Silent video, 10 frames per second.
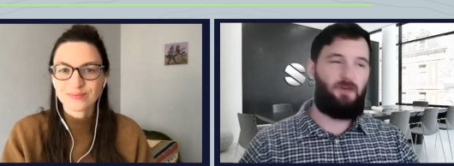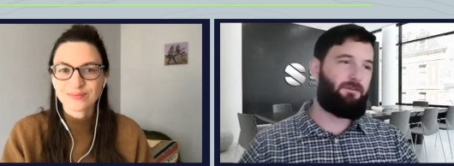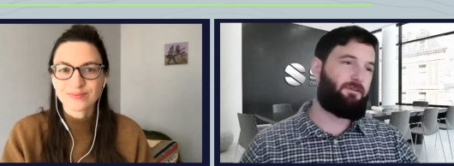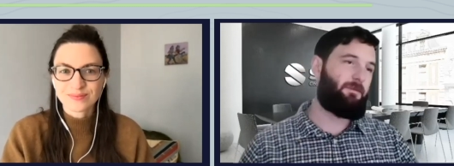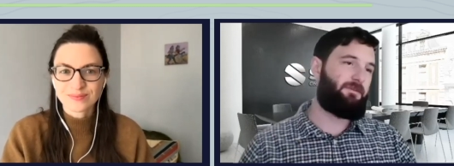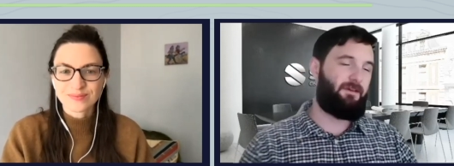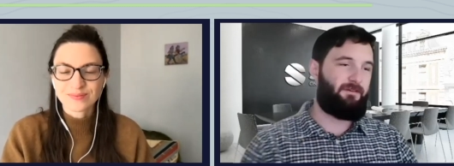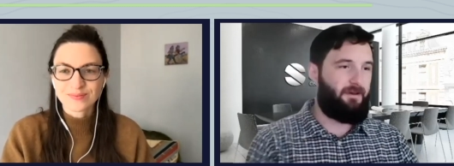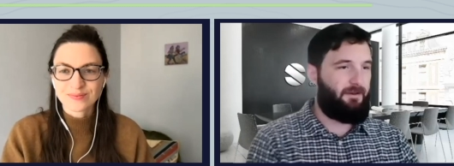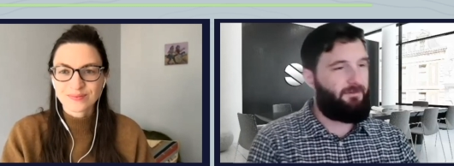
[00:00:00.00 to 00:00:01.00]
Speaker 1: JavaScript,
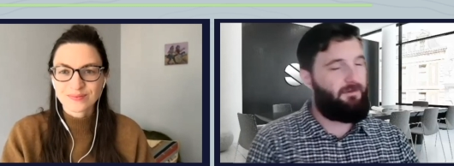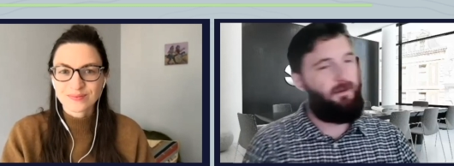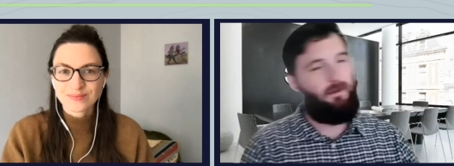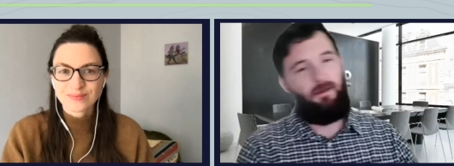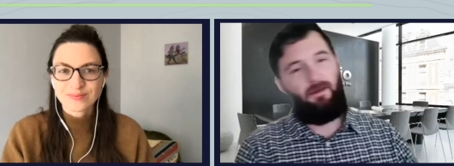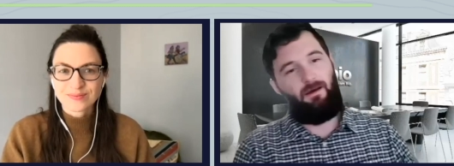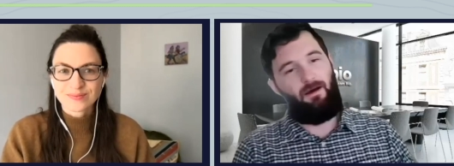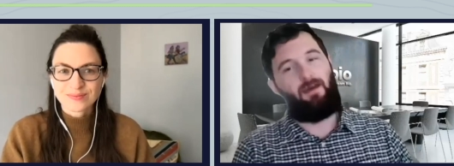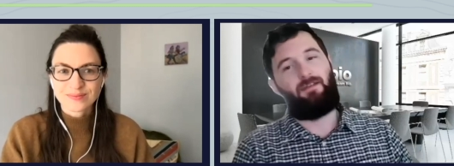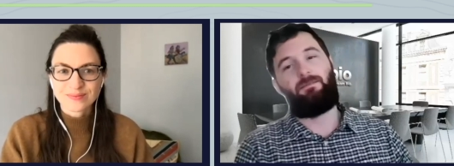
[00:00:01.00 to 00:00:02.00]
CSS,
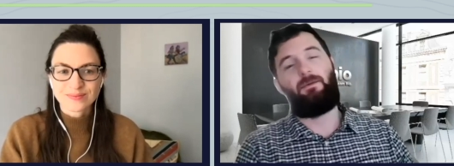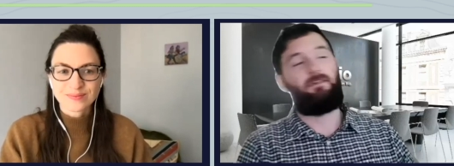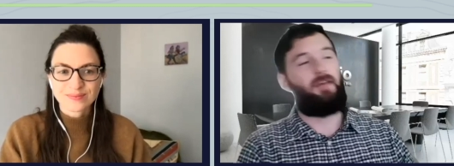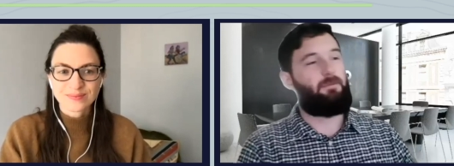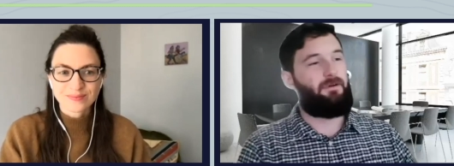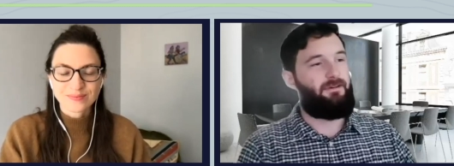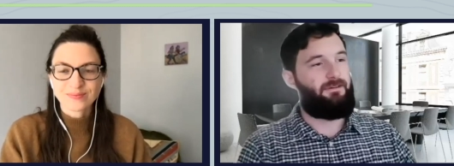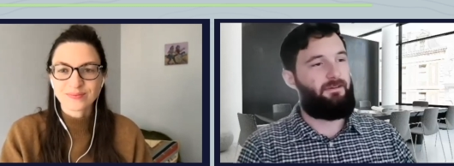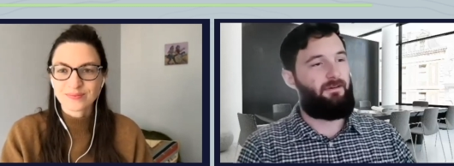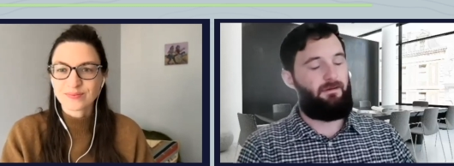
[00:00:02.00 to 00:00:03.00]
uh, and some other
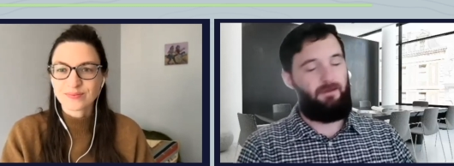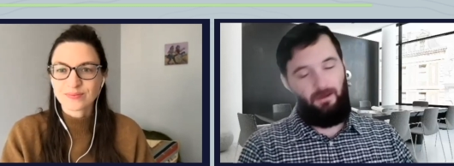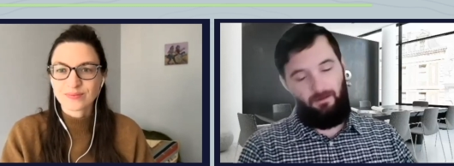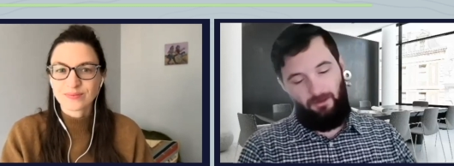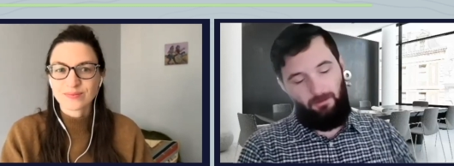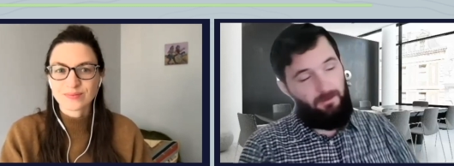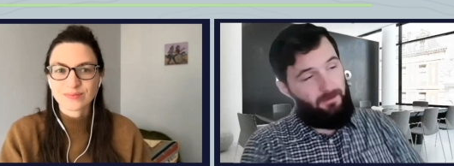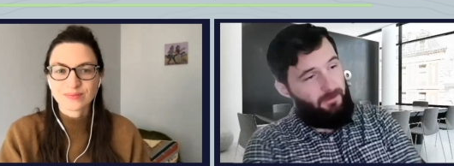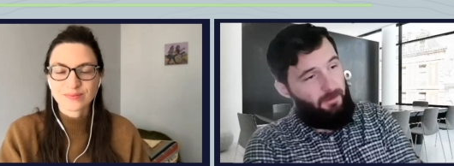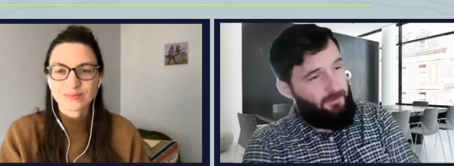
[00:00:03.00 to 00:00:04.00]
libraries uh, available
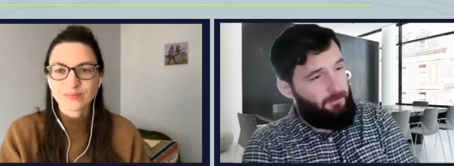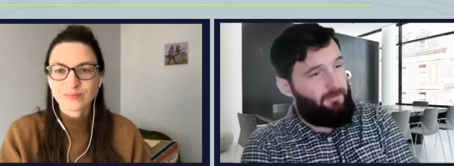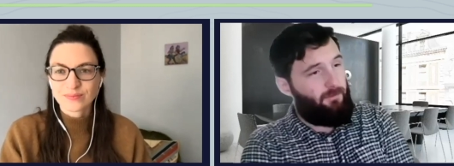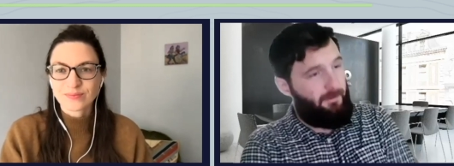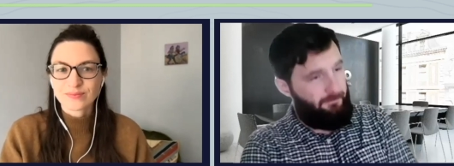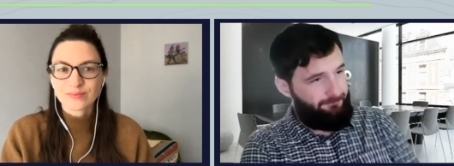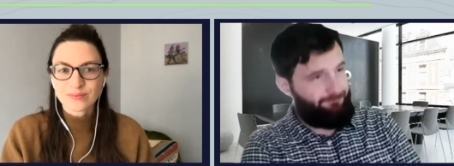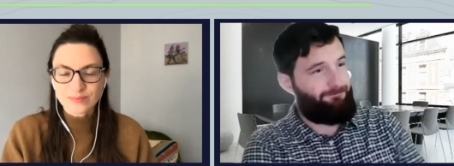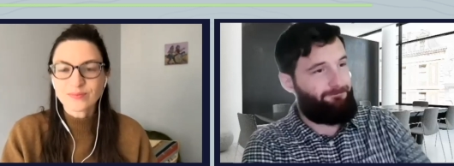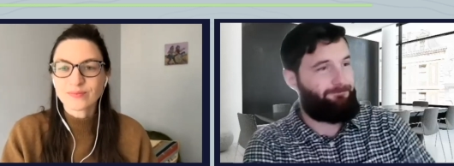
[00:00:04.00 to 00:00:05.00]
in JavaScript as well.
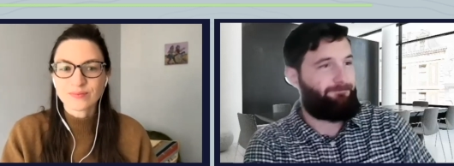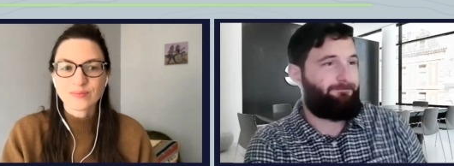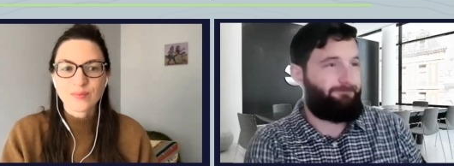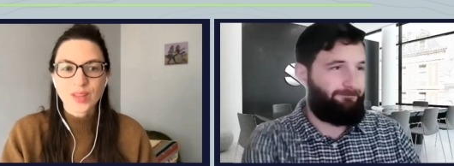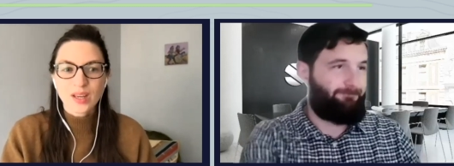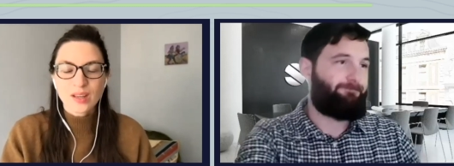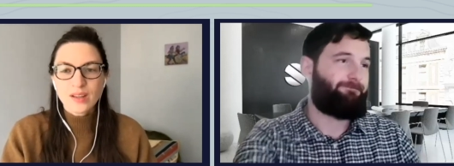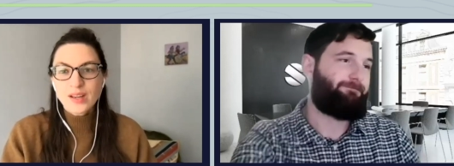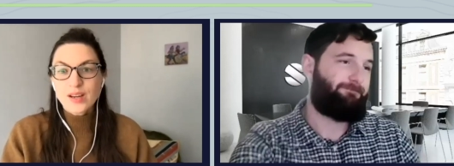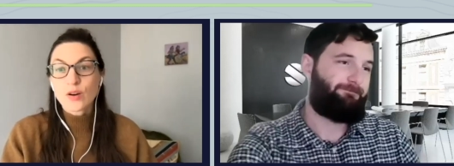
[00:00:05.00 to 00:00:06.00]

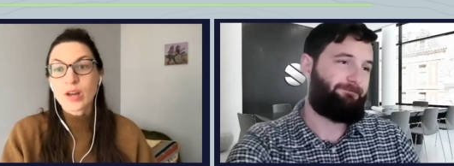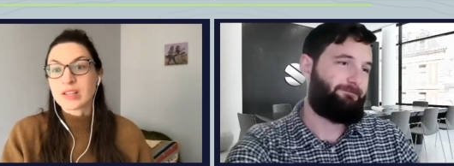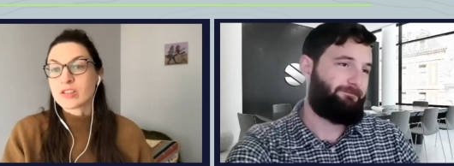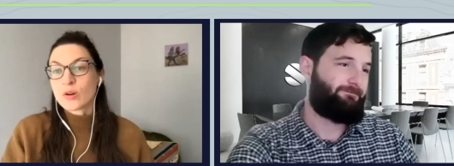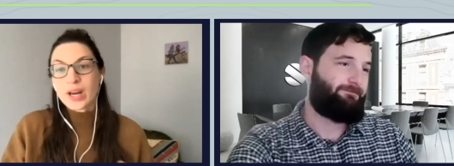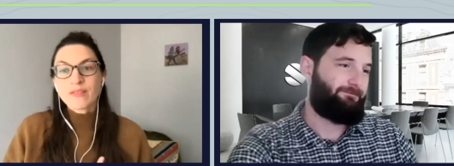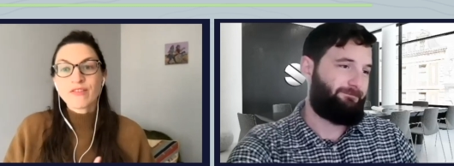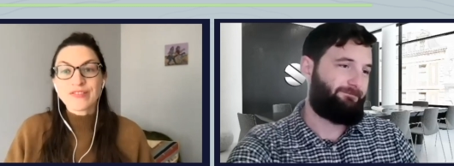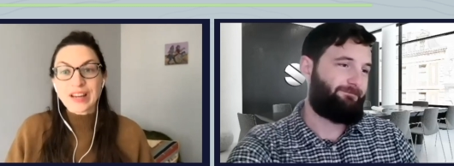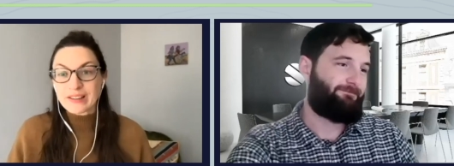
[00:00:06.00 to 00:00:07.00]
Speaker 2: Okay. So at a
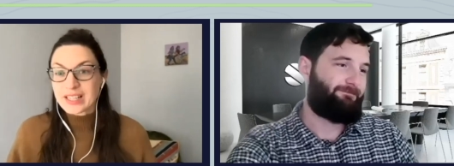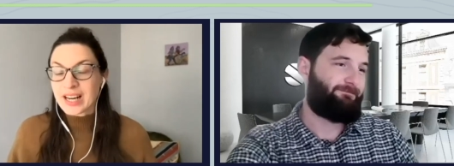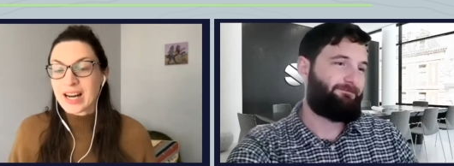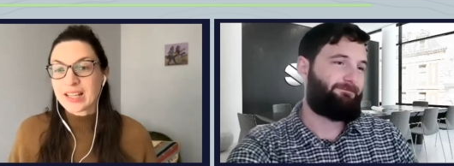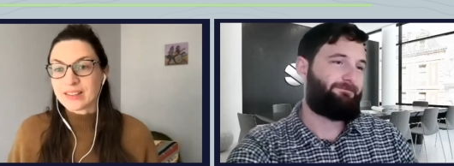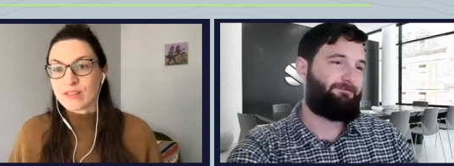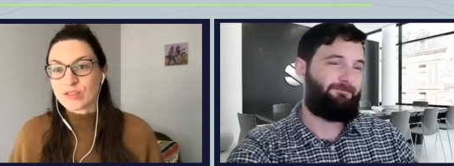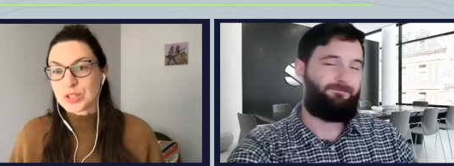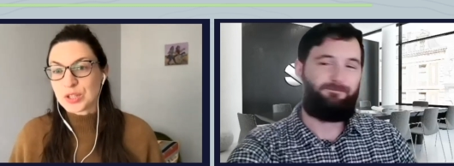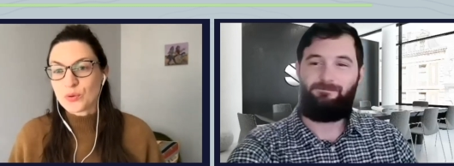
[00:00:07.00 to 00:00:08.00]
very high
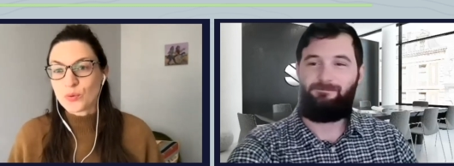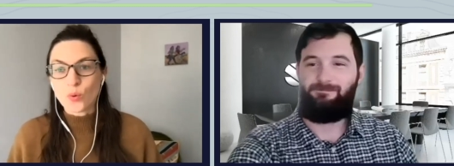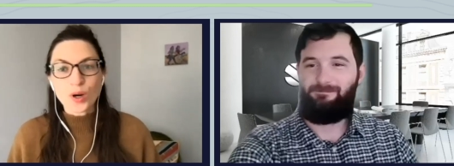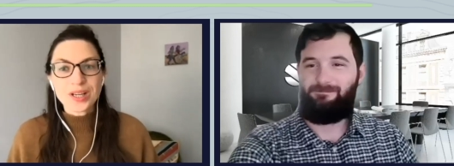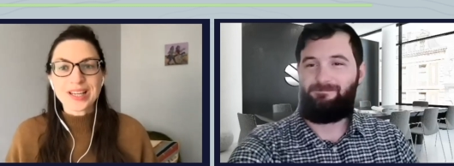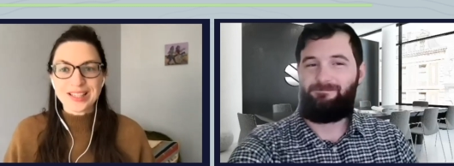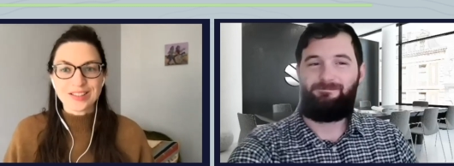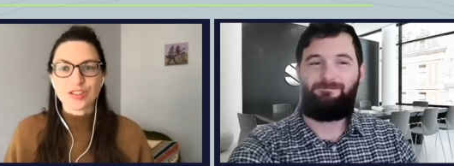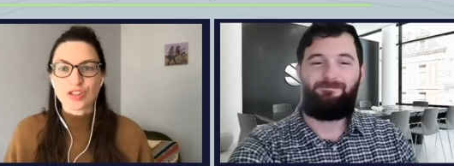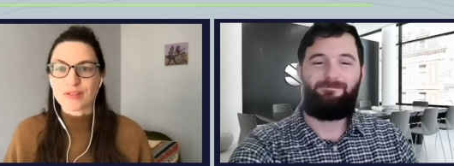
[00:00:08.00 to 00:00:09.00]
level, what
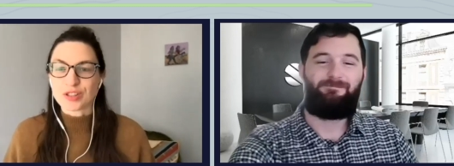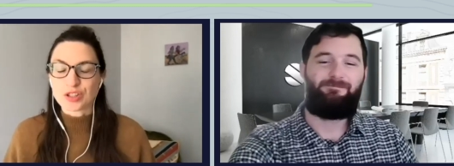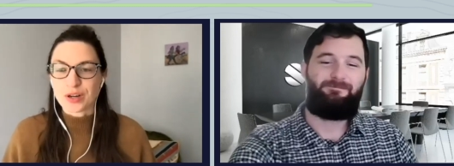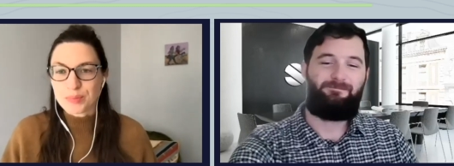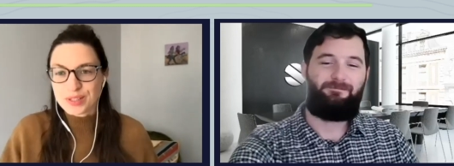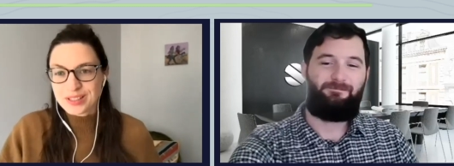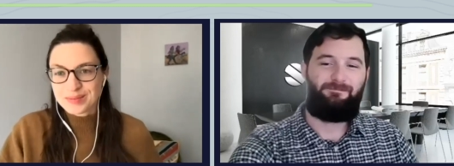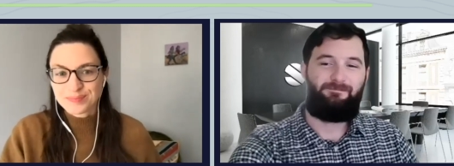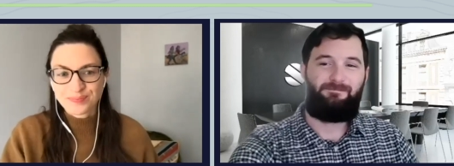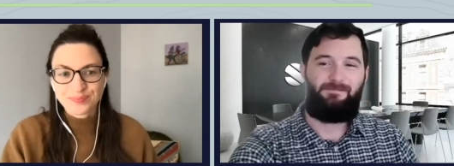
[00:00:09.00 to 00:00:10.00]
is JavaScript?
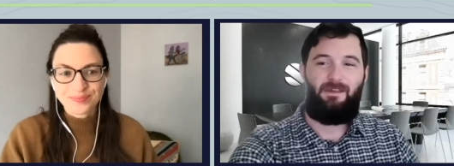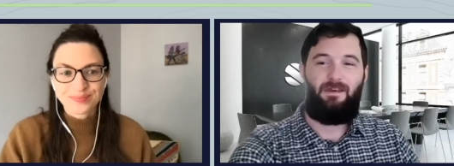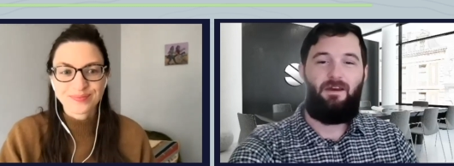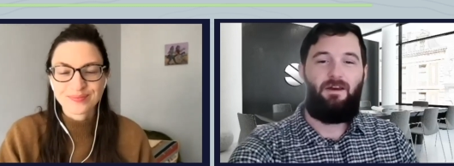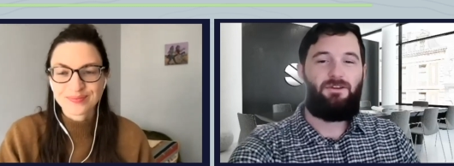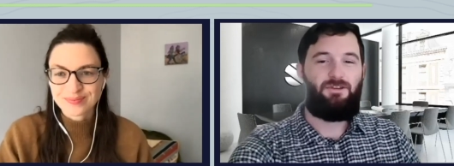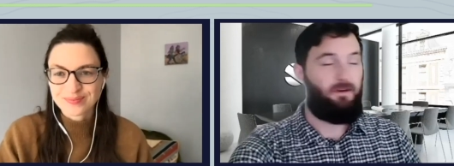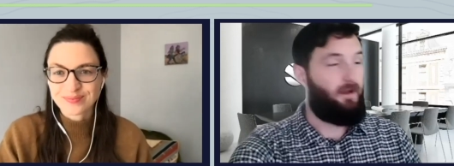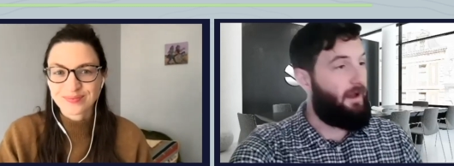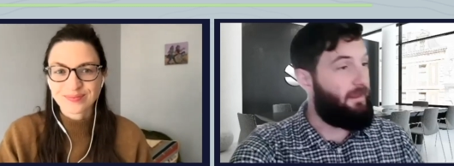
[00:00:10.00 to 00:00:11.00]
Speaker 1: Sure.
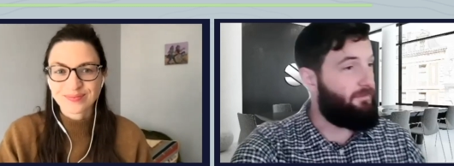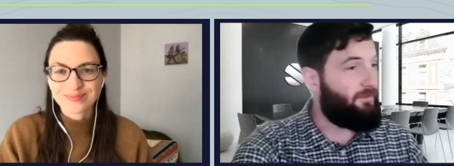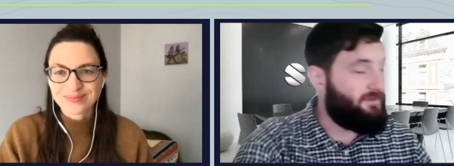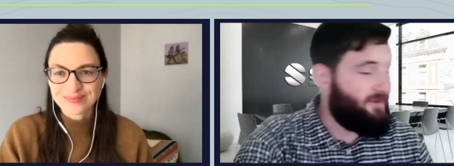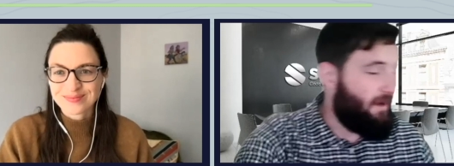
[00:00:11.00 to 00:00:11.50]
High level